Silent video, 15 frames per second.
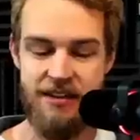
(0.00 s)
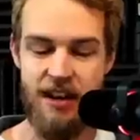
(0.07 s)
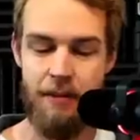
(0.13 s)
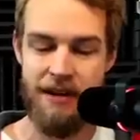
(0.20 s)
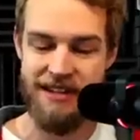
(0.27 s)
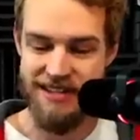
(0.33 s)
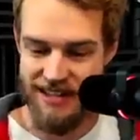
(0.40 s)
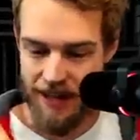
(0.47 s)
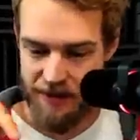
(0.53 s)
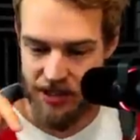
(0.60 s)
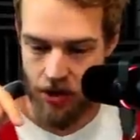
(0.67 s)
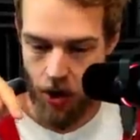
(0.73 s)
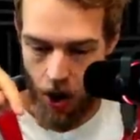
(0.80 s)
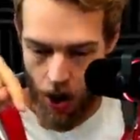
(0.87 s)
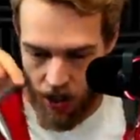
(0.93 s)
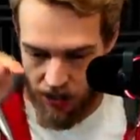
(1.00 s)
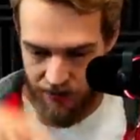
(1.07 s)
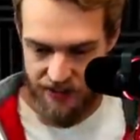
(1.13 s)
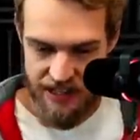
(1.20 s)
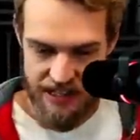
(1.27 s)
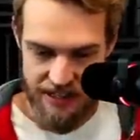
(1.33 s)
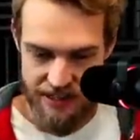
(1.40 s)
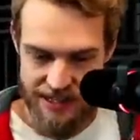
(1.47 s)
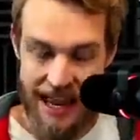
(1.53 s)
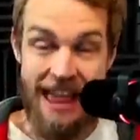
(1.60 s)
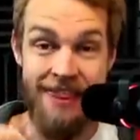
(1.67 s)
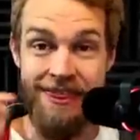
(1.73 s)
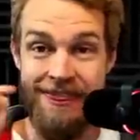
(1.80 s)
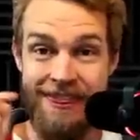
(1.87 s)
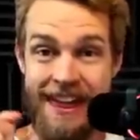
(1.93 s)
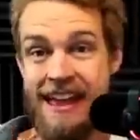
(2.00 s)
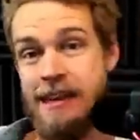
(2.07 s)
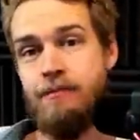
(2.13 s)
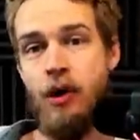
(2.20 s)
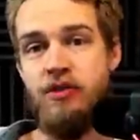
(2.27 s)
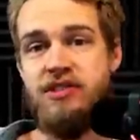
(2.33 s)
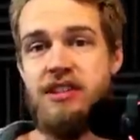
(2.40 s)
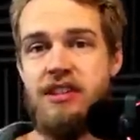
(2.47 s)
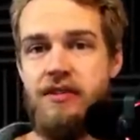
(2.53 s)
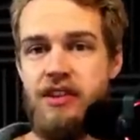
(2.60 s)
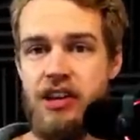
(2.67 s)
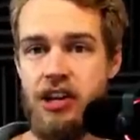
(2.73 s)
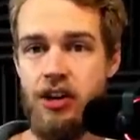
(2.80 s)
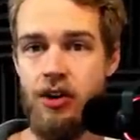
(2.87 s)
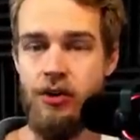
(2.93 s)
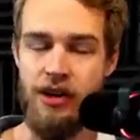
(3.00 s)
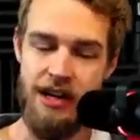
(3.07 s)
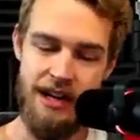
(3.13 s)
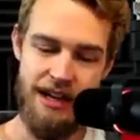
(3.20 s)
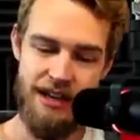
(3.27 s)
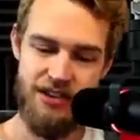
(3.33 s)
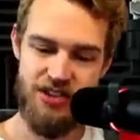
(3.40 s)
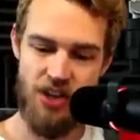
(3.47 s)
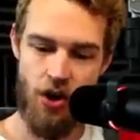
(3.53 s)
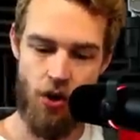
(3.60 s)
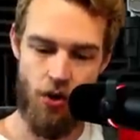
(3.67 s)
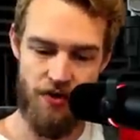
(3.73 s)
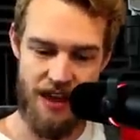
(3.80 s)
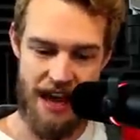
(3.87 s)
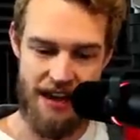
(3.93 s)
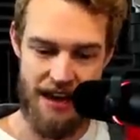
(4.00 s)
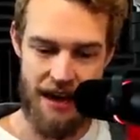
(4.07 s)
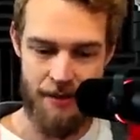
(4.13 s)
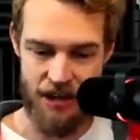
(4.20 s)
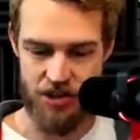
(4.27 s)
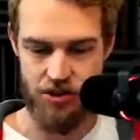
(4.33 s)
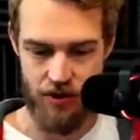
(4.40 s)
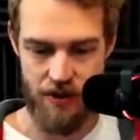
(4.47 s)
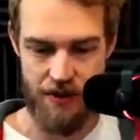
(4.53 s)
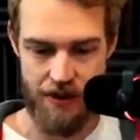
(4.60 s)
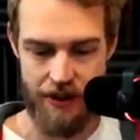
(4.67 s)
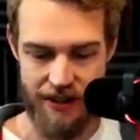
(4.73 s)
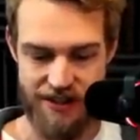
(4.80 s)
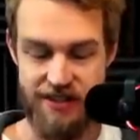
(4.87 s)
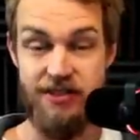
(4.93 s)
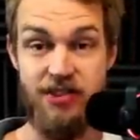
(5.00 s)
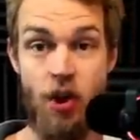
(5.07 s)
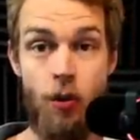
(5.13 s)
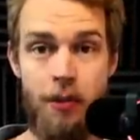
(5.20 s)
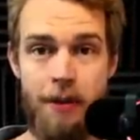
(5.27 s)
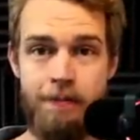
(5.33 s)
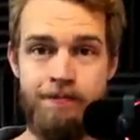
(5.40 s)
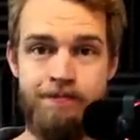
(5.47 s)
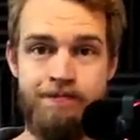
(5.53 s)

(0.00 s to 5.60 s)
up accepting all of these and then posting the video so that I make sure that the list is open.